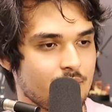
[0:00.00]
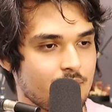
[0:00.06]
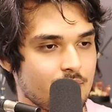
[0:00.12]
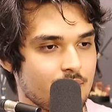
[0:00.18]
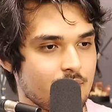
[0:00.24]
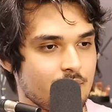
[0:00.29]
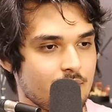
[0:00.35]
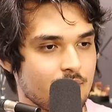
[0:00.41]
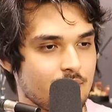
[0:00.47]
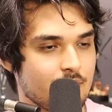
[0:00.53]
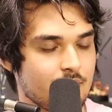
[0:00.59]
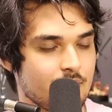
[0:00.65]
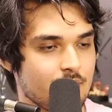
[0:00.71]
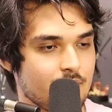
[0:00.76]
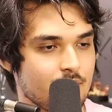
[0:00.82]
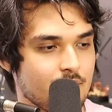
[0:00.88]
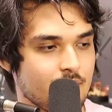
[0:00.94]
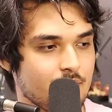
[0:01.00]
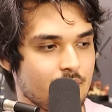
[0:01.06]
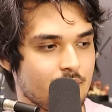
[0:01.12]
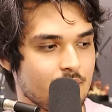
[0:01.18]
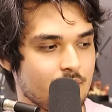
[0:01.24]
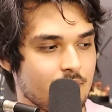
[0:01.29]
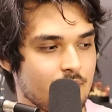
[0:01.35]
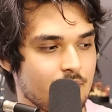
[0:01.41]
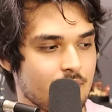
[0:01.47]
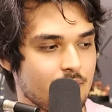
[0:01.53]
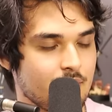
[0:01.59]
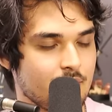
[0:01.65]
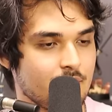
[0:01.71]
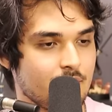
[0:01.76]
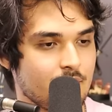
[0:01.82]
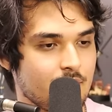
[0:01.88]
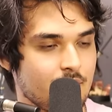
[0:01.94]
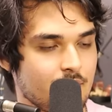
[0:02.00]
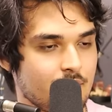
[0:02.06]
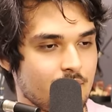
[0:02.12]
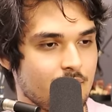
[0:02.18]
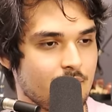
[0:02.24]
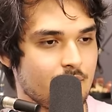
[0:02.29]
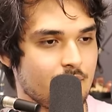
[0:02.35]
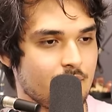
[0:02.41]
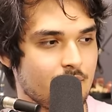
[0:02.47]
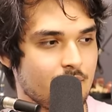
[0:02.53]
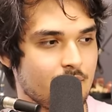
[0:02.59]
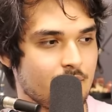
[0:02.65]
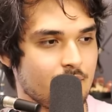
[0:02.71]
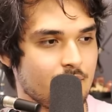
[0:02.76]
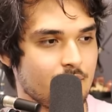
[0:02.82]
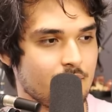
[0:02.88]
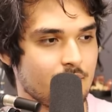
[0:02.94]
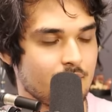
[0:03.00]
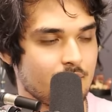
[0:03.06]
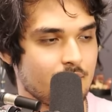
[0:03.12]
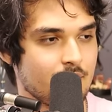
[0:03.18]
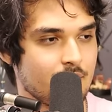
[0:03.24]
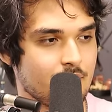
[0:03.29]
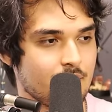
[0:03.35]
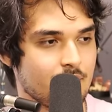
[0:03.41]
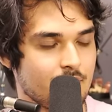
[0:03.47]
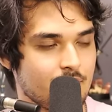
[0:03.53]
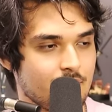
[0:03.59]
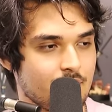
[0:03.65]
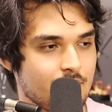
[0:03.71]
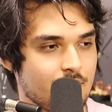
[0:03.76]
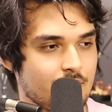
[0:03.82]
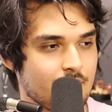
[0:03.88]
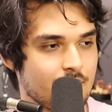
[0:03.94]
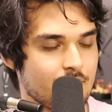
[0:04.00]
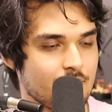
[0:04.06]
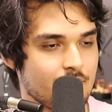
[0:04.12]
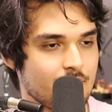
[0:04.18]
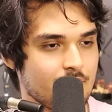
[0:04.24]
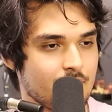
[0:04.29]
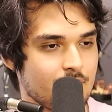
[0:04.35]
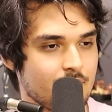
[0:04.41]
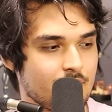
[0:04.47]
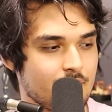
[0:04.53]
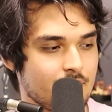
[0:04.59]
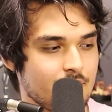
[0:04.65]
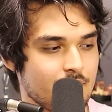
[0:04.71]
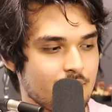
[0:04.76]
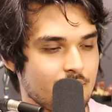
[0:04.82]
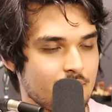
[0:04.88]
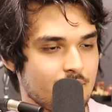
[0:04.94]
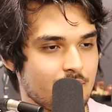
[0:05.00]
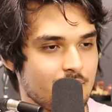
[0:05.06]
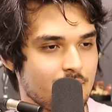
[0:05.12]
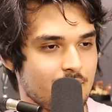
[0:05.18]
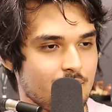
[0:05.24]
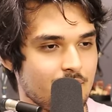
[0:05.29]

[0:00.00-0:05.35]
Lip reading: (silent)